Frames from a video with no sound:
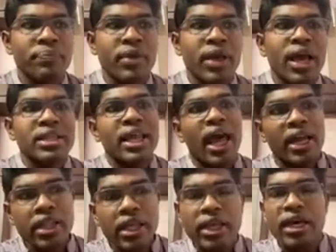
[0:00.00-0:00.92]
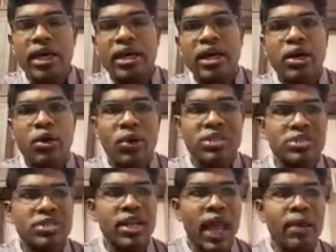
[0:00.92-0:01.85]
Then another question
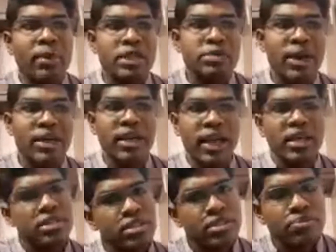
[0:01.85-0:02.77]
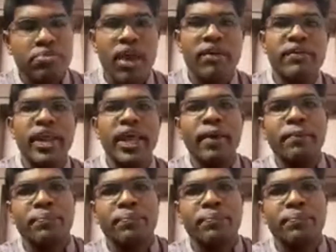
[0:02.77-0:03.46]
I am expecting is a very